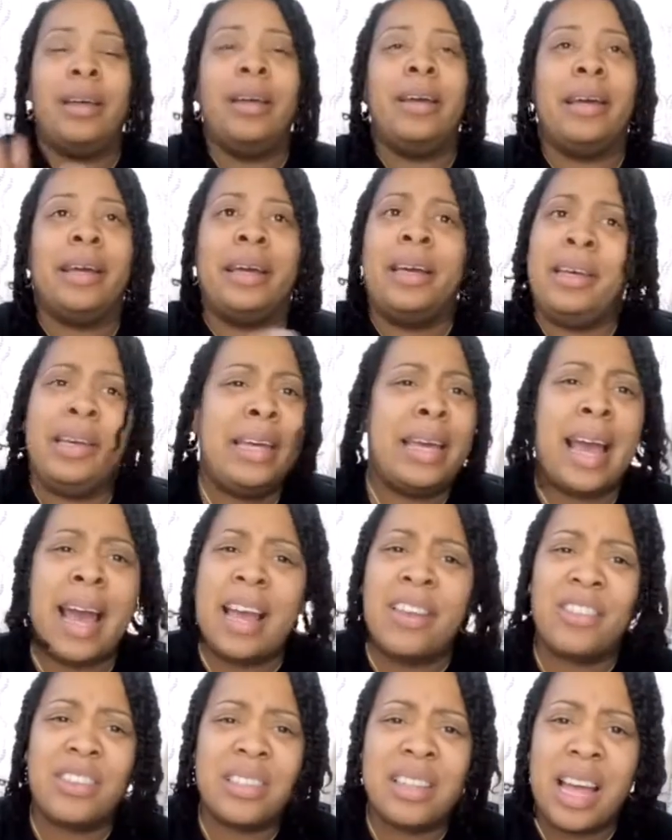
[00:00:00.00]
He
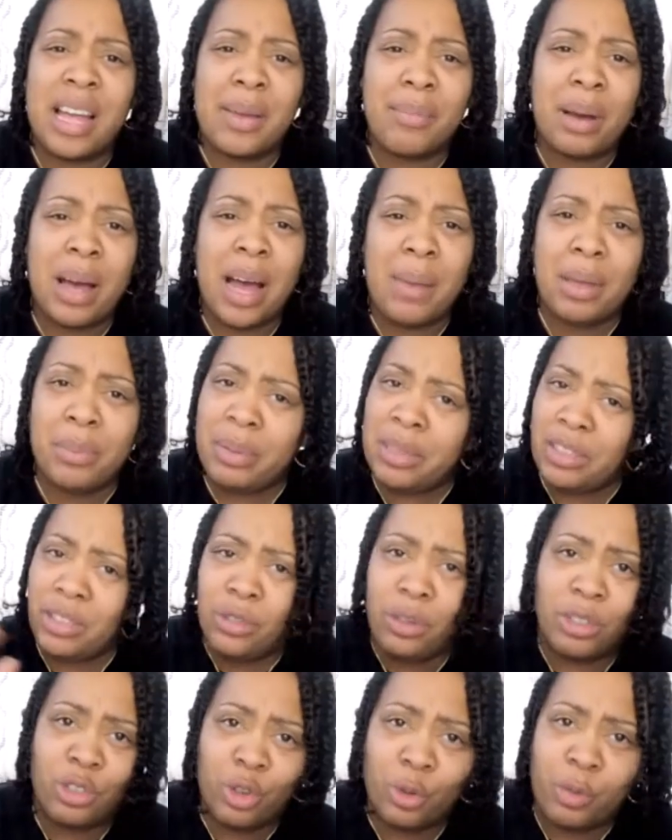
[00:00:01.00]
act just like Bobby, but you
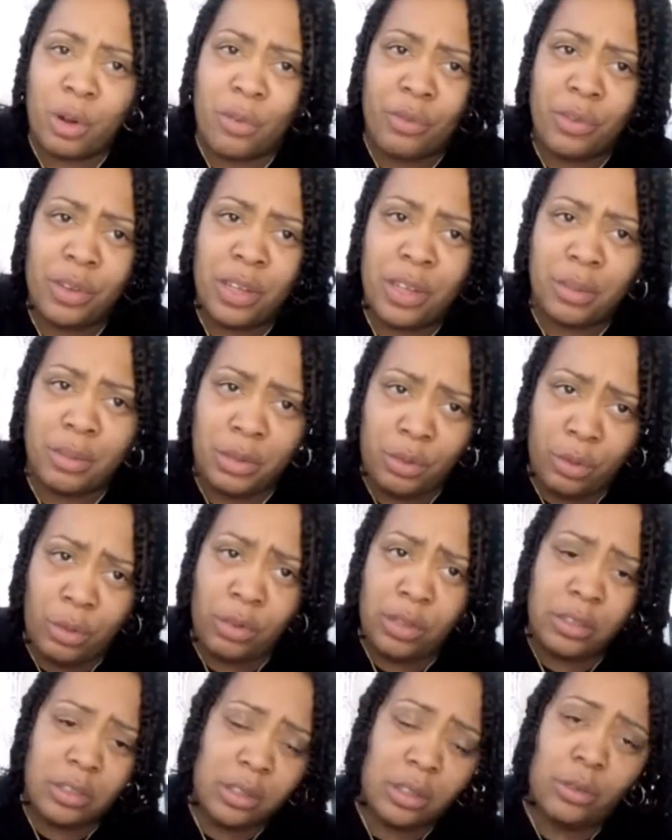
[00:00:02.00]
don't trip off of him. You
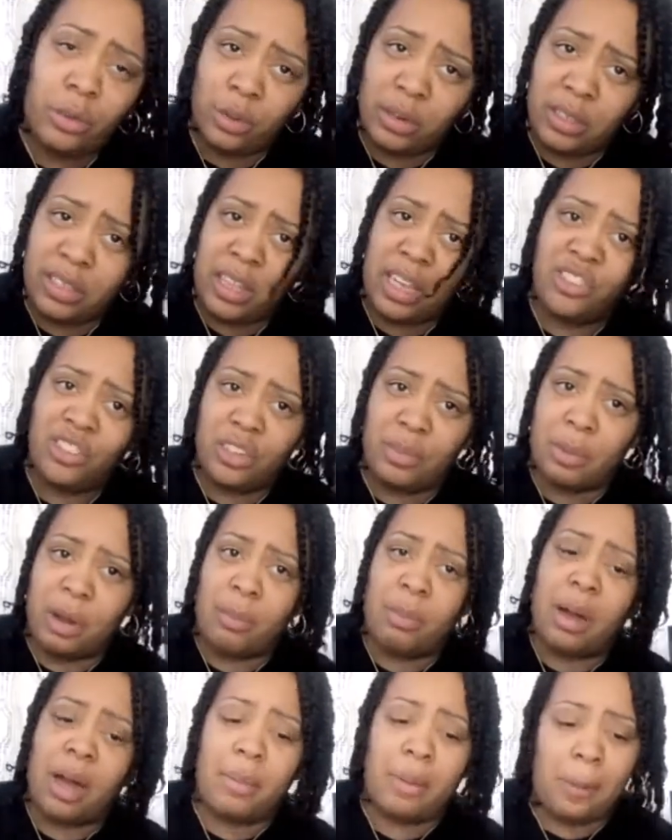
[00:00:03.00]
only you only say shit about
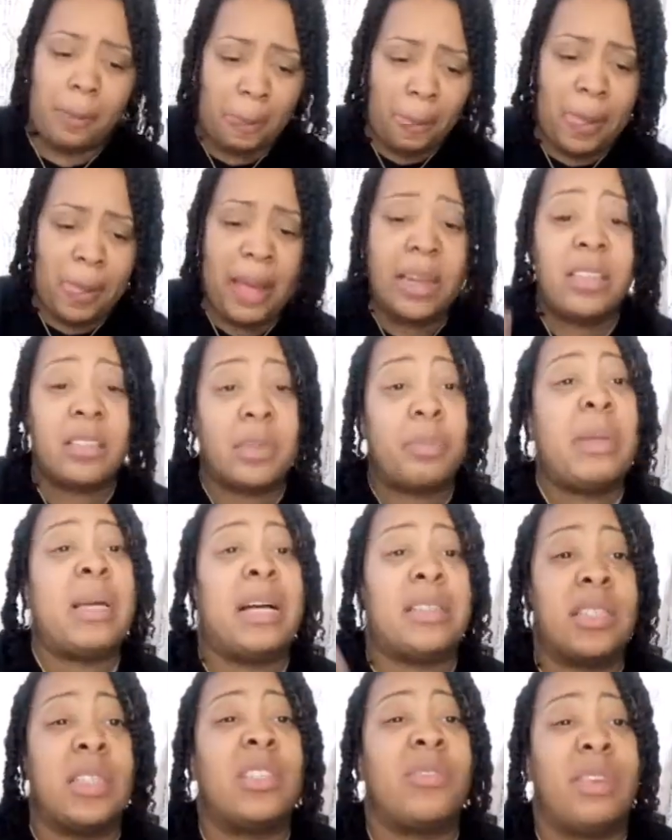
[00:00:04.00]
Bobby. And this is
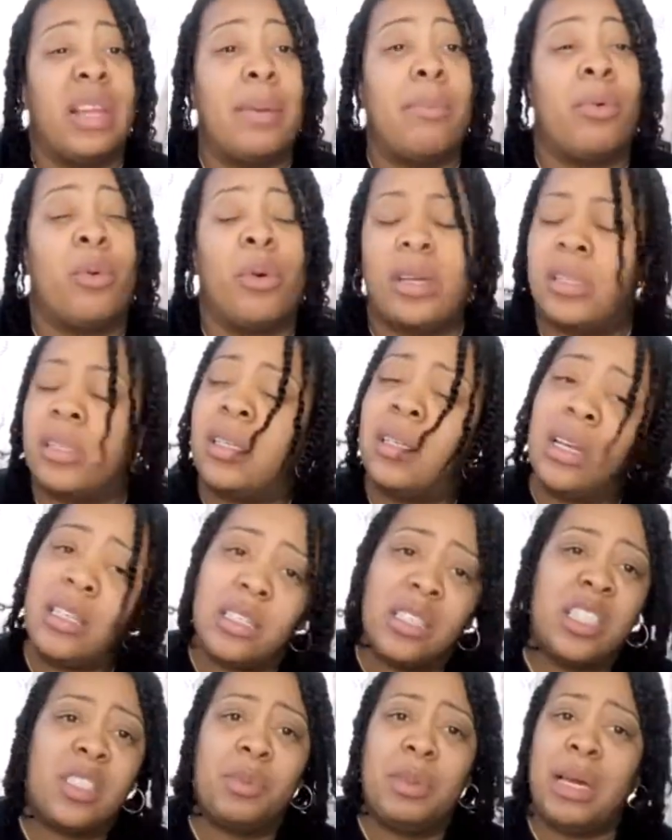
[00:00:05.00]
because of his flamboyancy. Let's
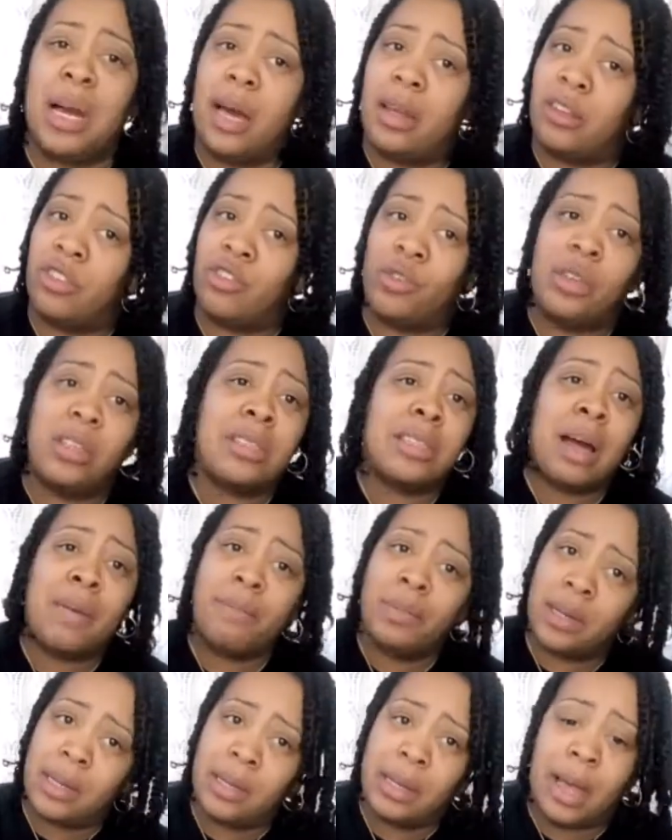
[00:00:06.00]
just be honest, Trina. Stop
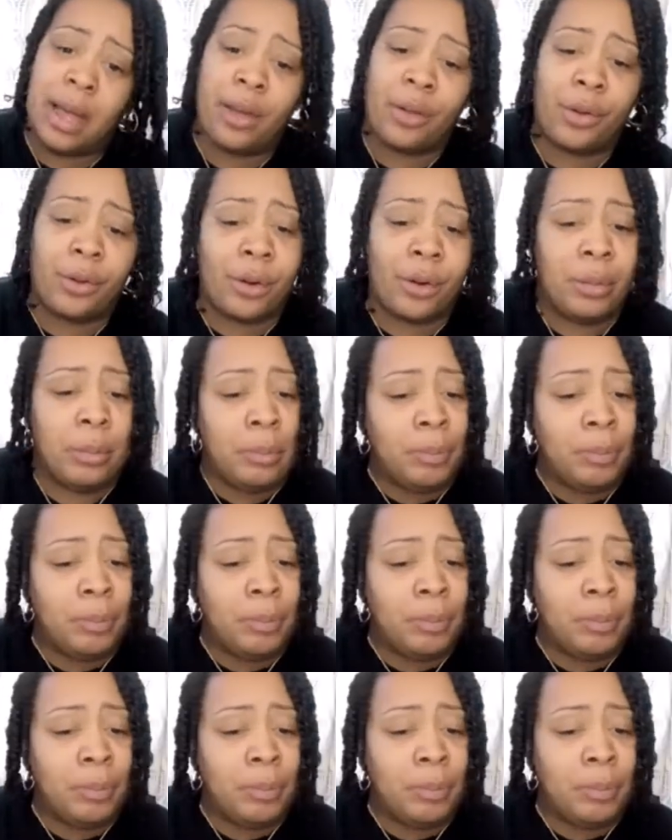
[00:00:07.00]
fucking lying, girl.